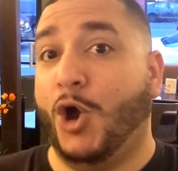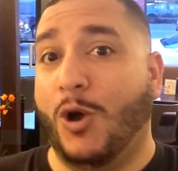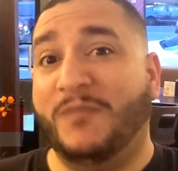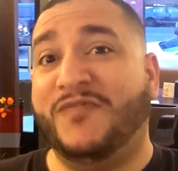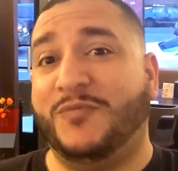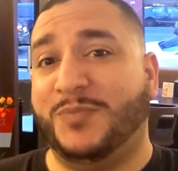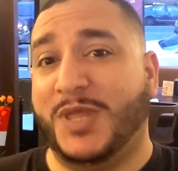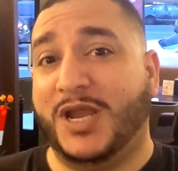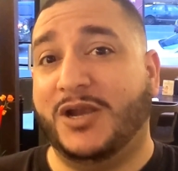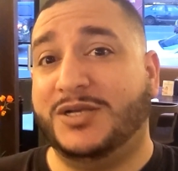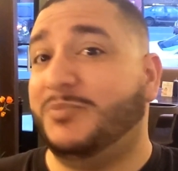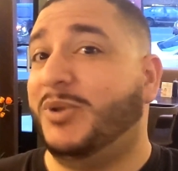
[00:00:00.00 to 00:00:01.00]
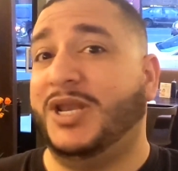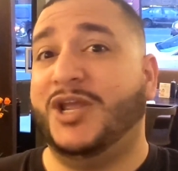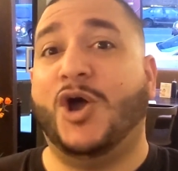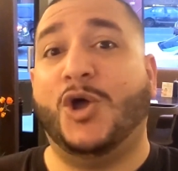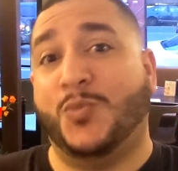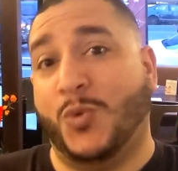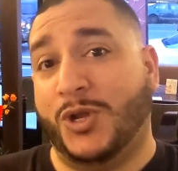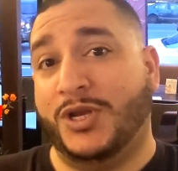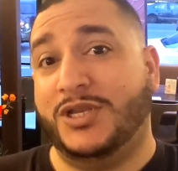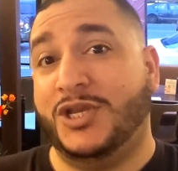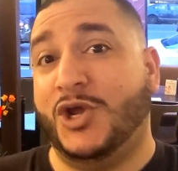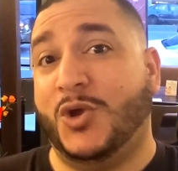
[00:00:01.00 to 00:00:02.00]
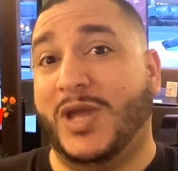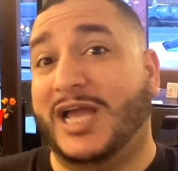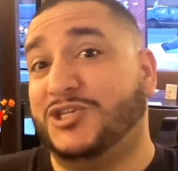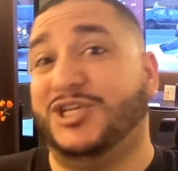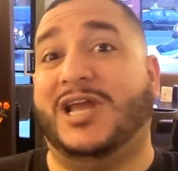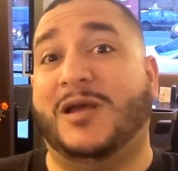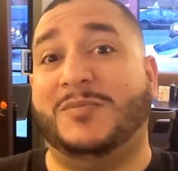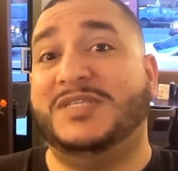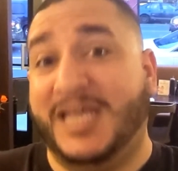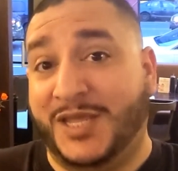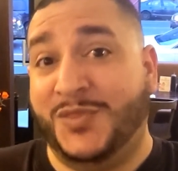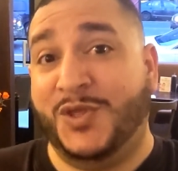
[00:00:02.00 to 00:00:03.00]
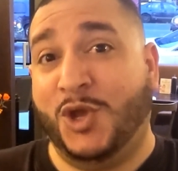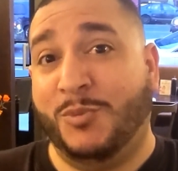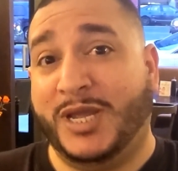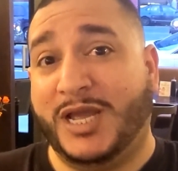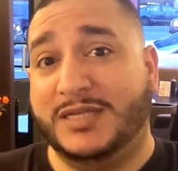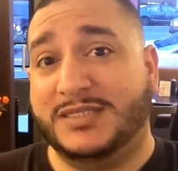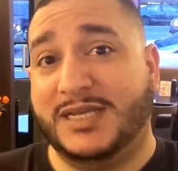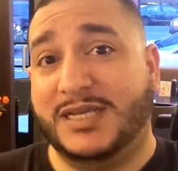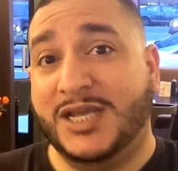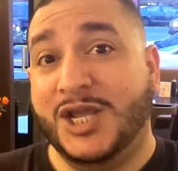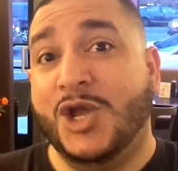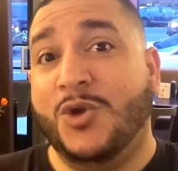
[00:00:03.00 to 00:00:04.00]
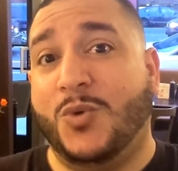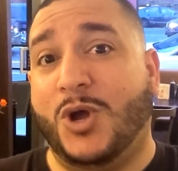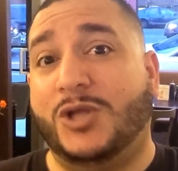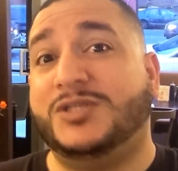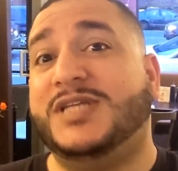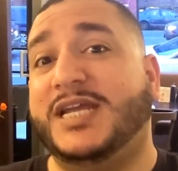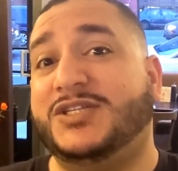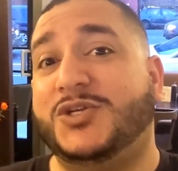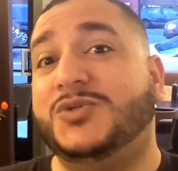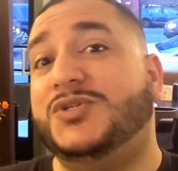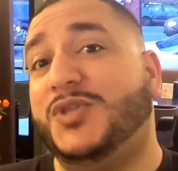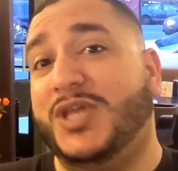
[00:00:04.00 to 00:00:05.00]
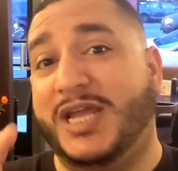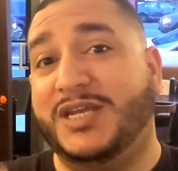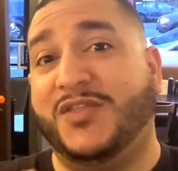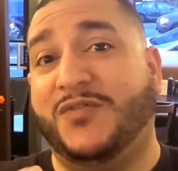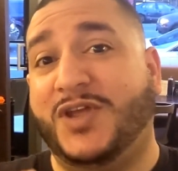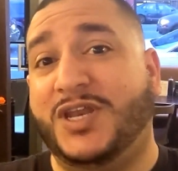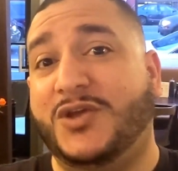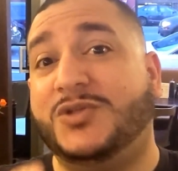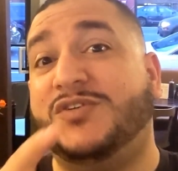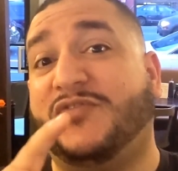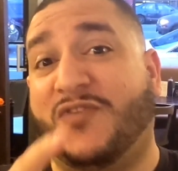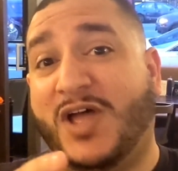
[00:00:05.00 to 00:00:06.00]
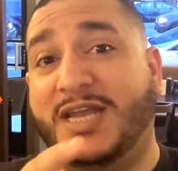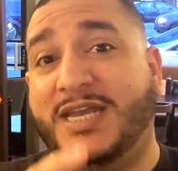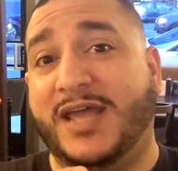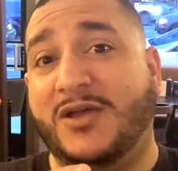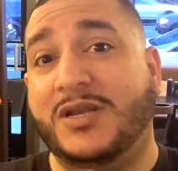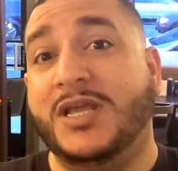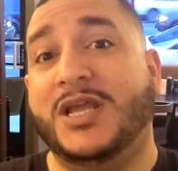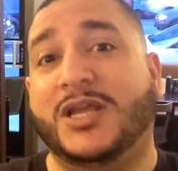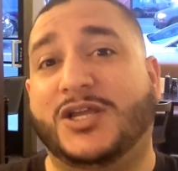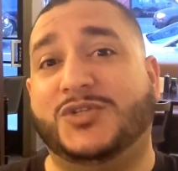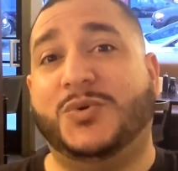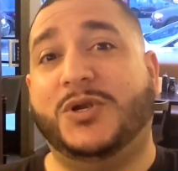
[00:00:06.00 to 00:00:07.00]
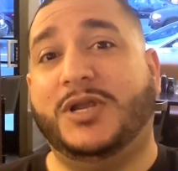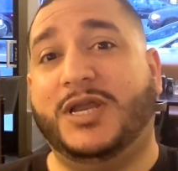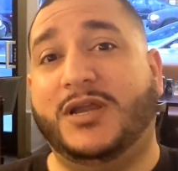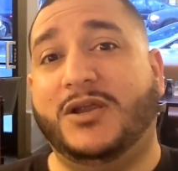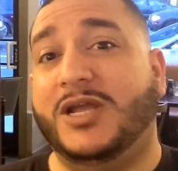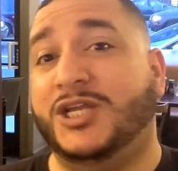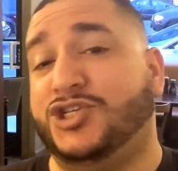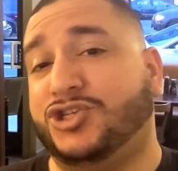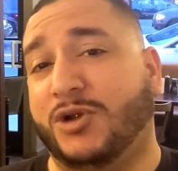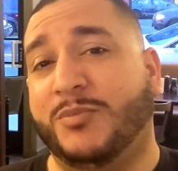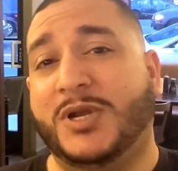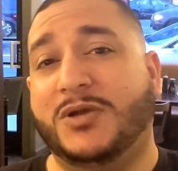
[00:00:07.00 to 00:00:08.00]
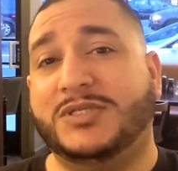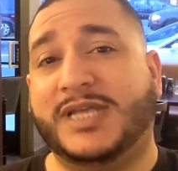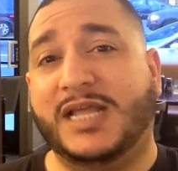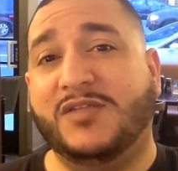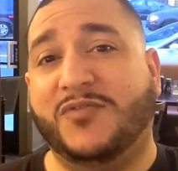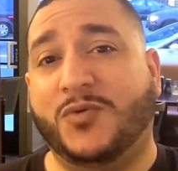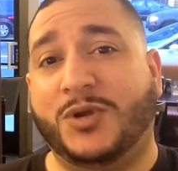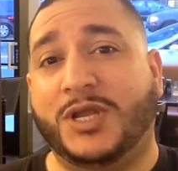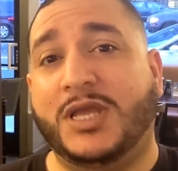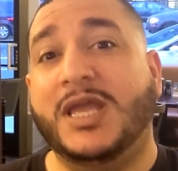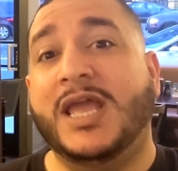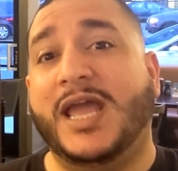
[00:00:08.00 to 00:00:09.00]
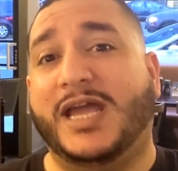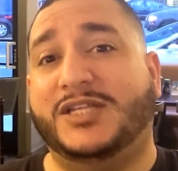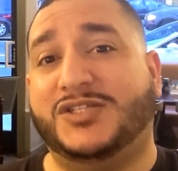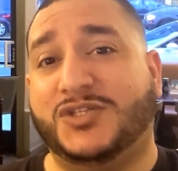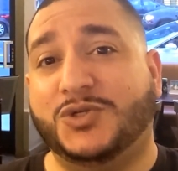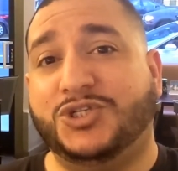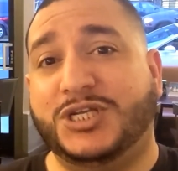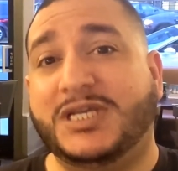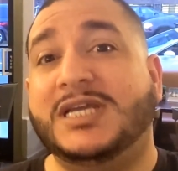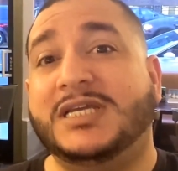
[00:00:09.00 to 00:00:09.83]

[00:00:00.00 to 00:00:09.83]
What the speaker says: go up from there depending on what actually comes in the omakase? Well, stay tuned to the end of the video to find out, because we're here in Sherman Oaks, California at Sushi